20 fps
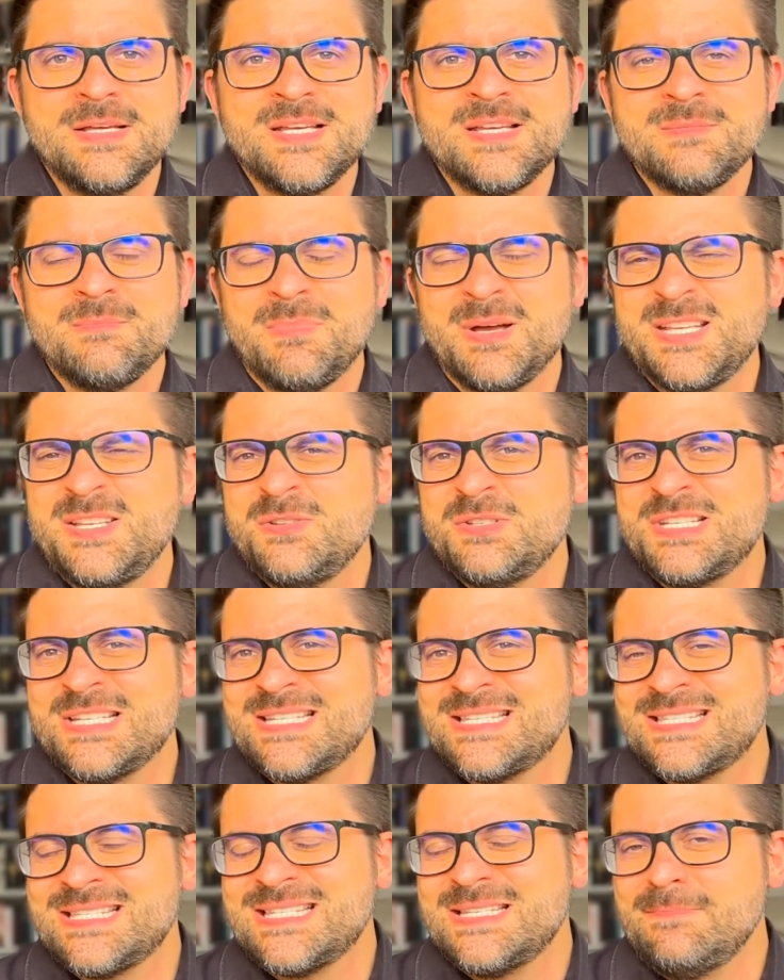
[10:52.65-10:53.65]
but you
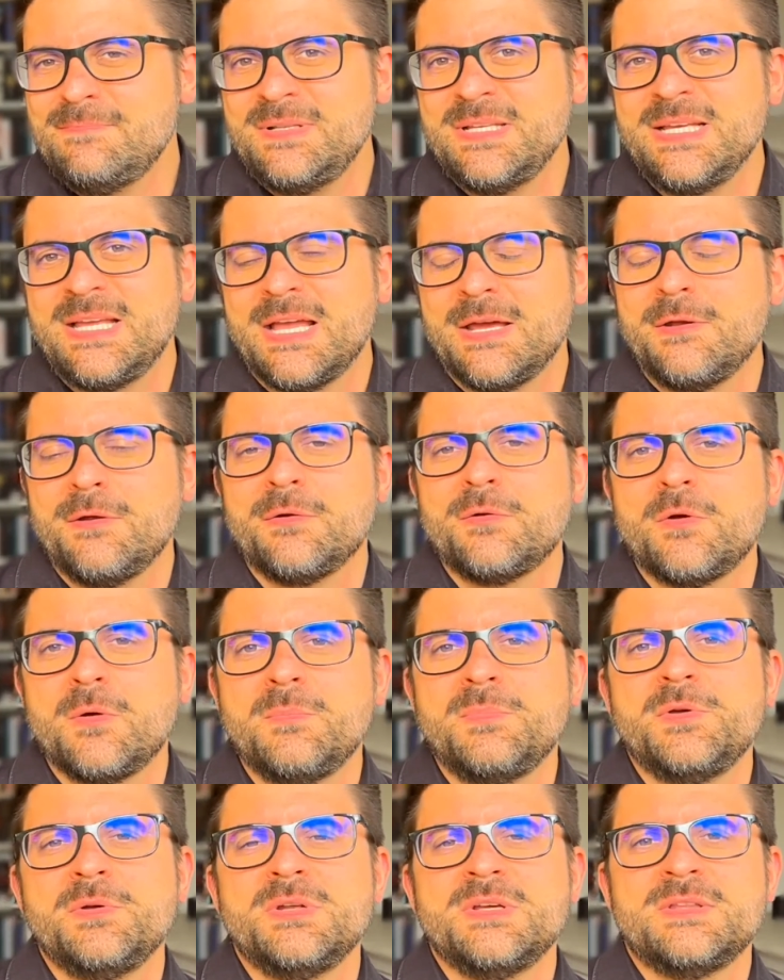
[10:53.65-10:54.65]
just simply cannot
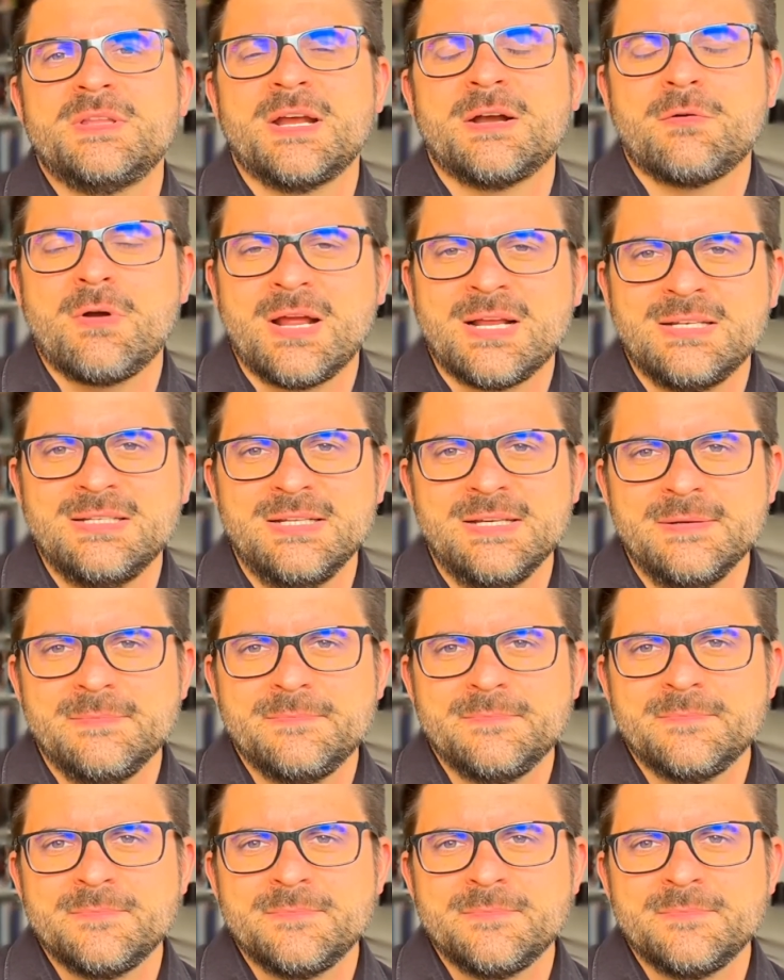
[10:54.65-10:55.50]
compute it directly.